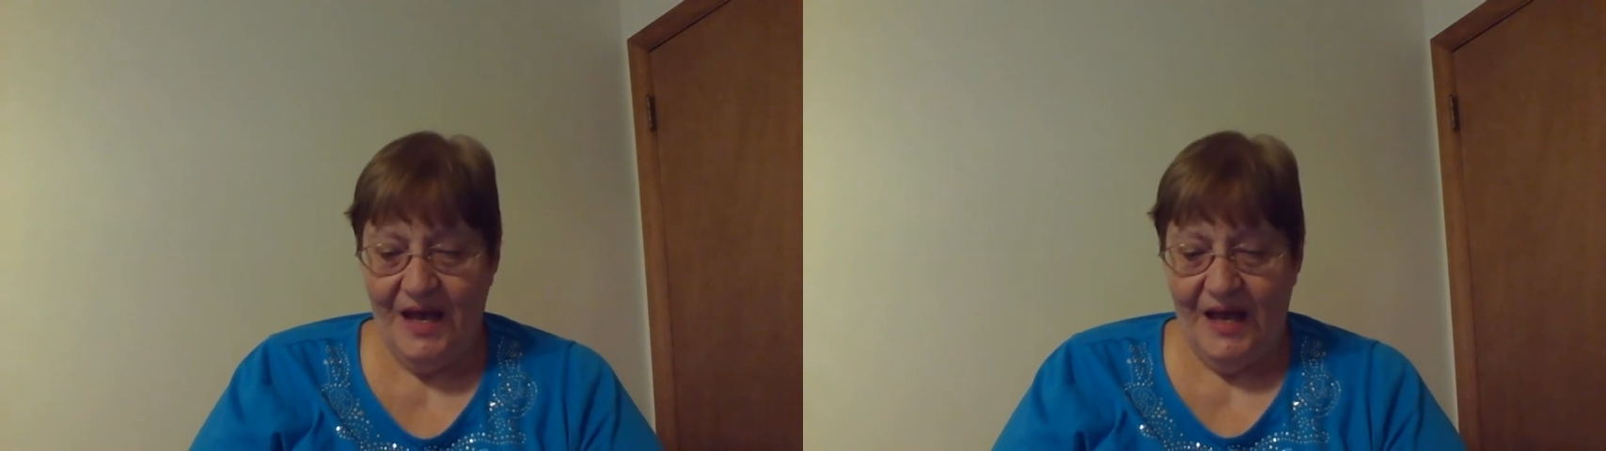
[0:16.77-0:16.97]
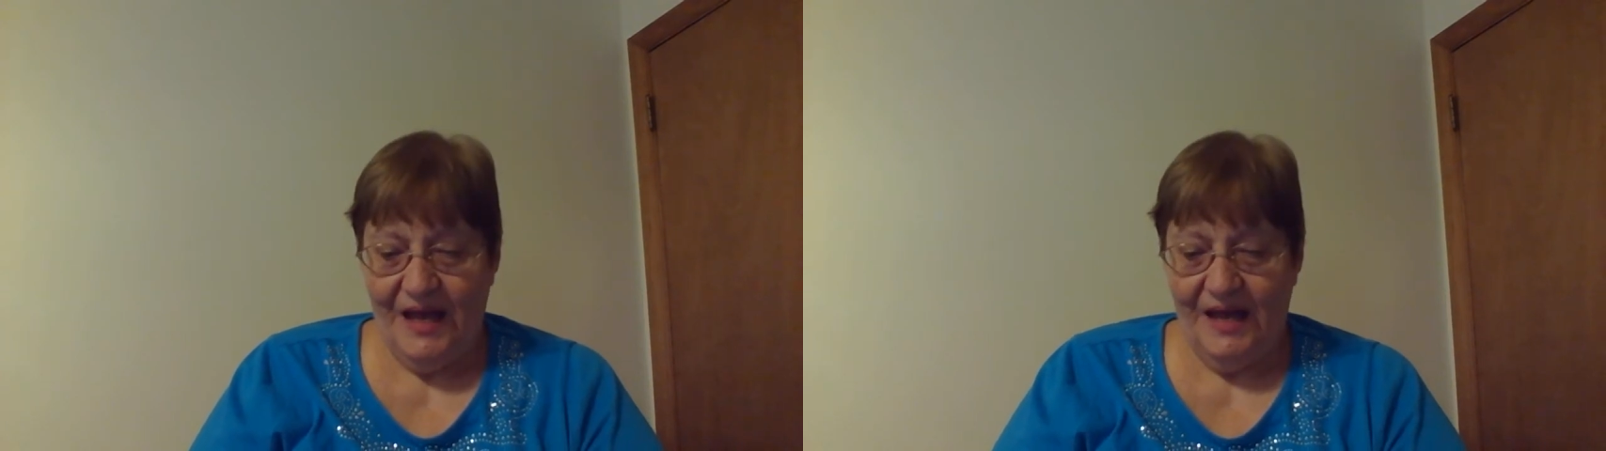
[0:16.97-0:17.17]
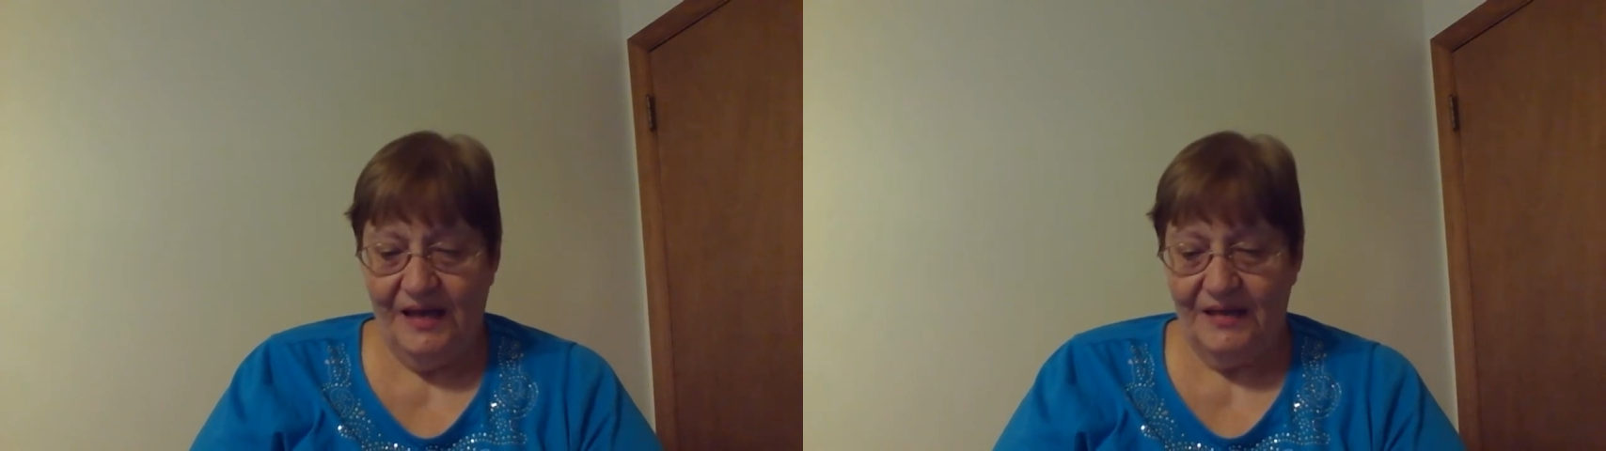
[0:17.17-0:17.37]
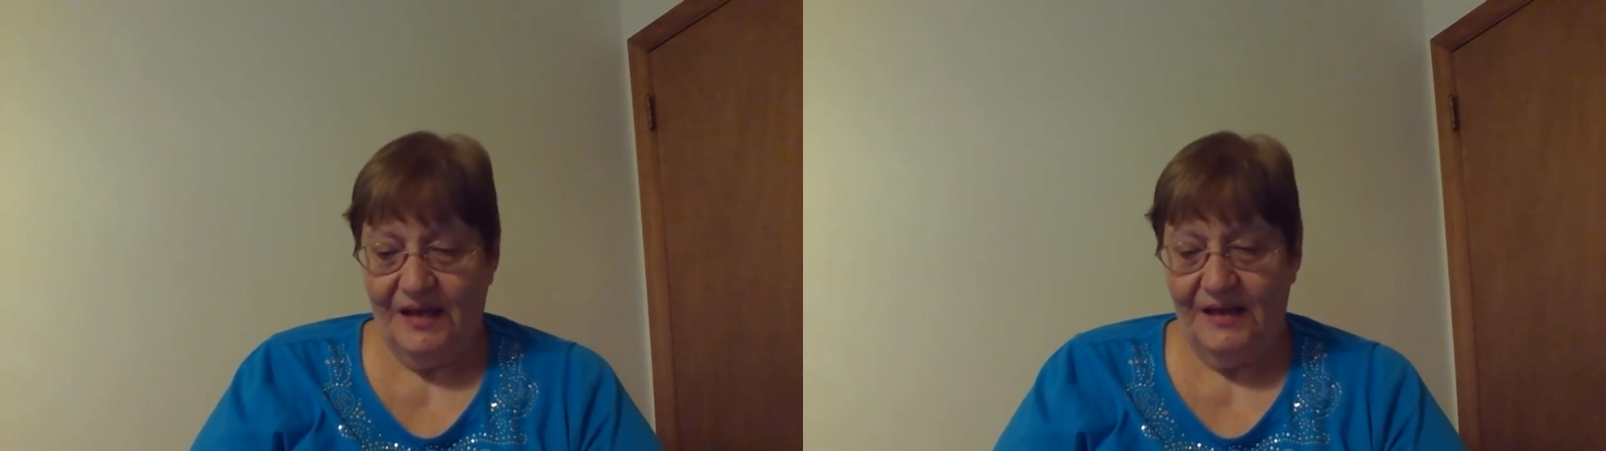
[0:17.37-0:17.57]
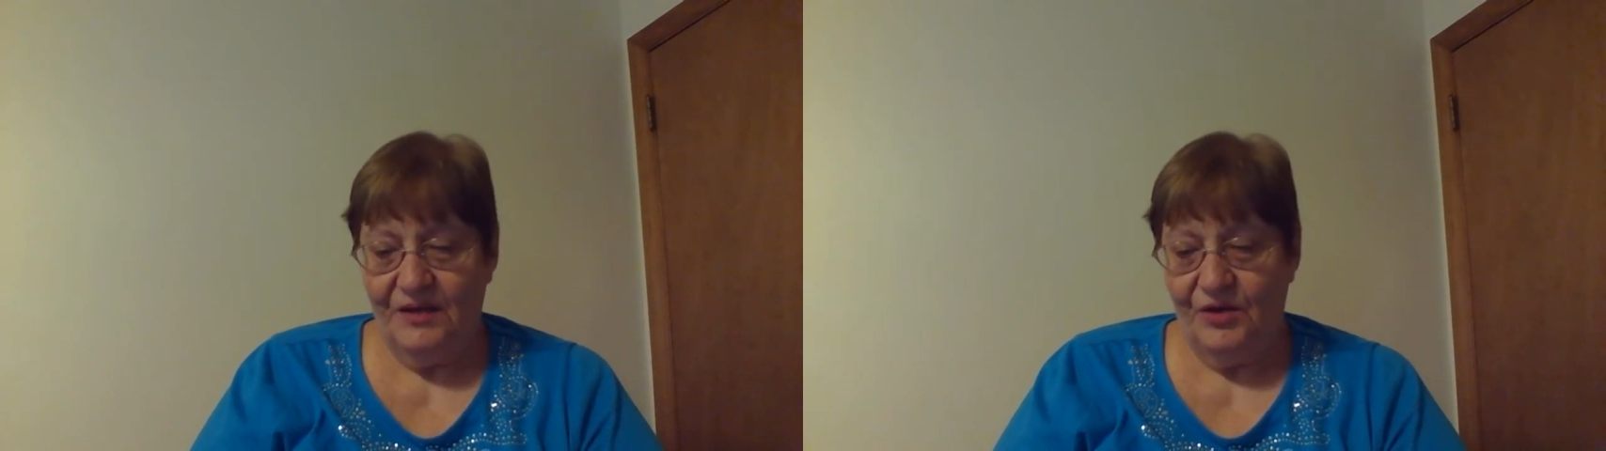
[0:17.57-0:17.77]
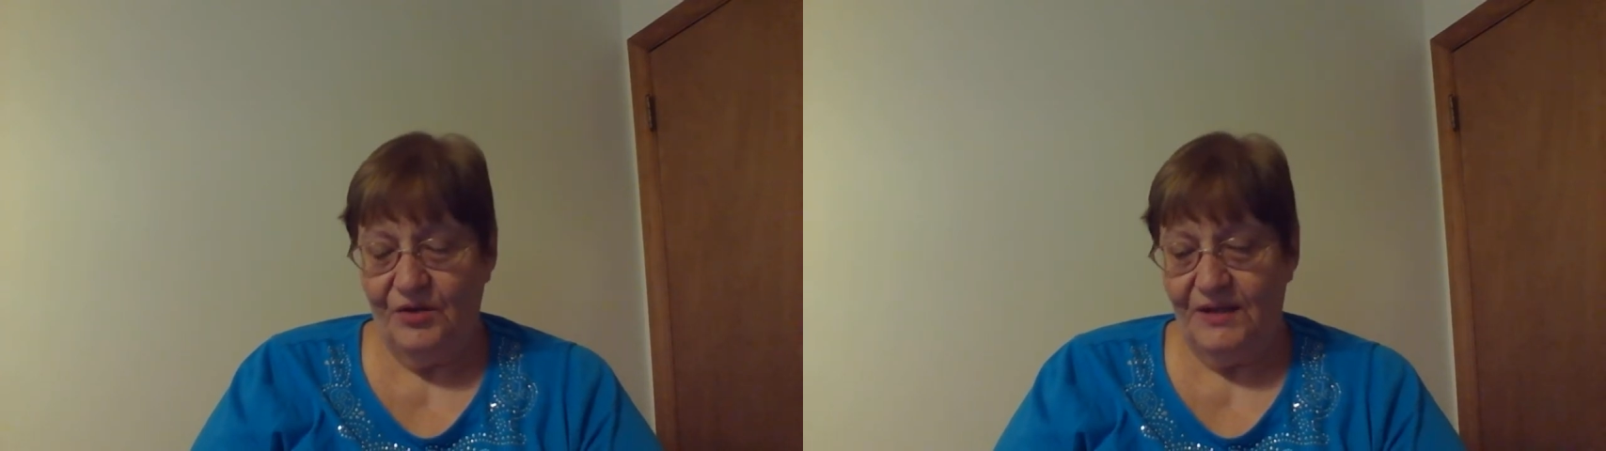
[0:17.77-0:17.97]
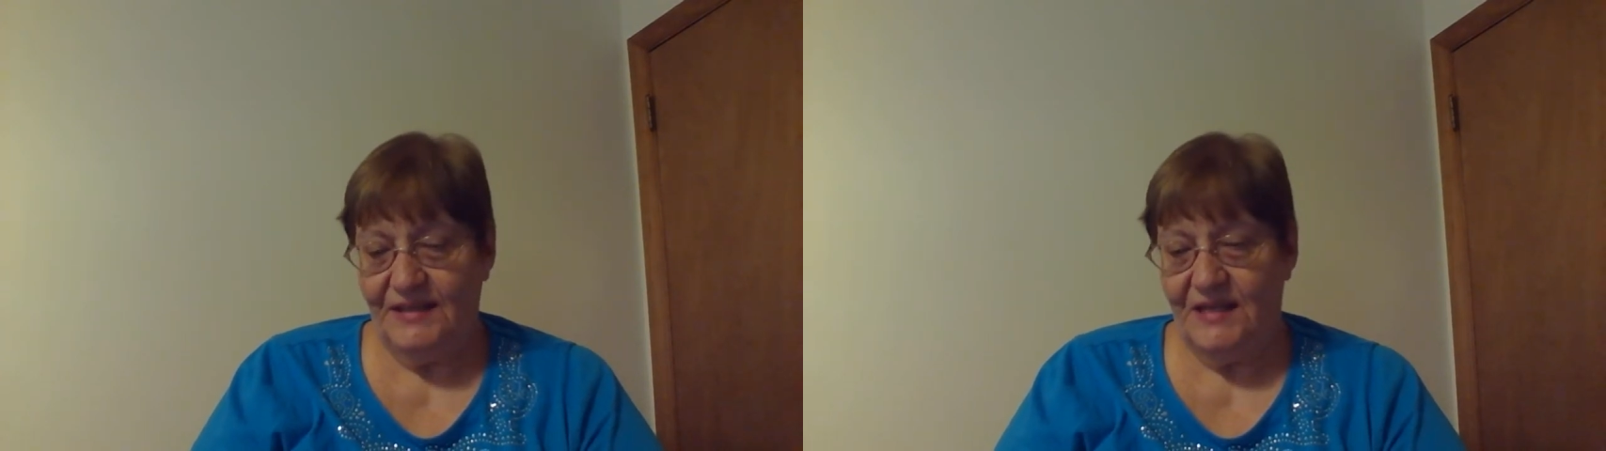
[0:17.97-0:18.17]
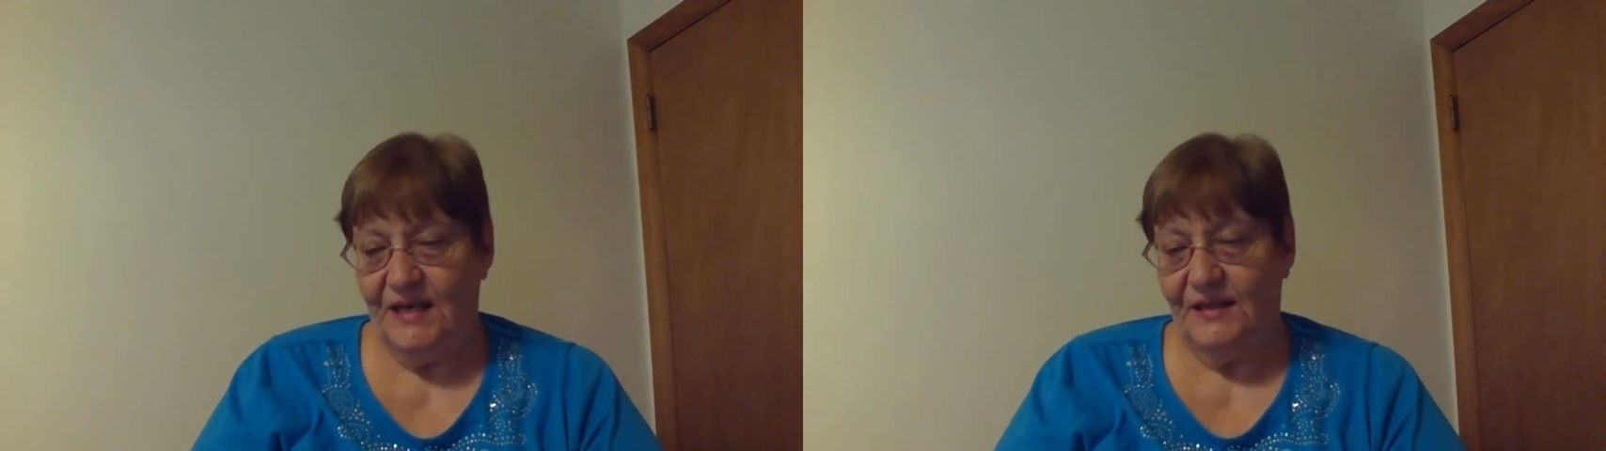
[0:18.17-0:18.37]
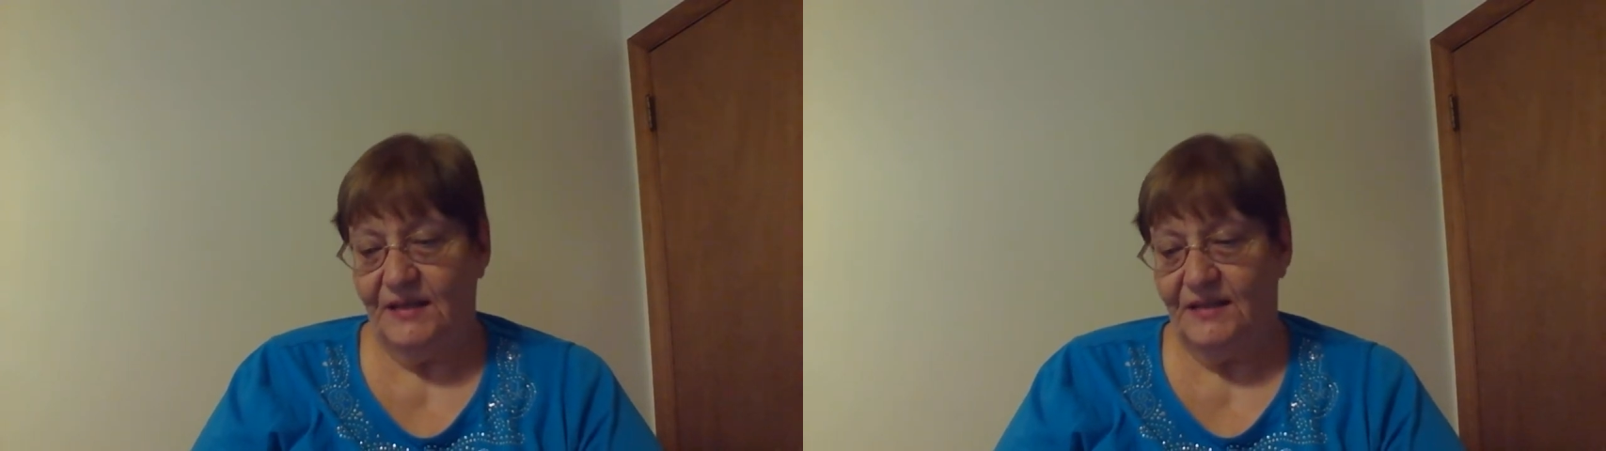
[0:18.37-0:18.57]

and I noticed that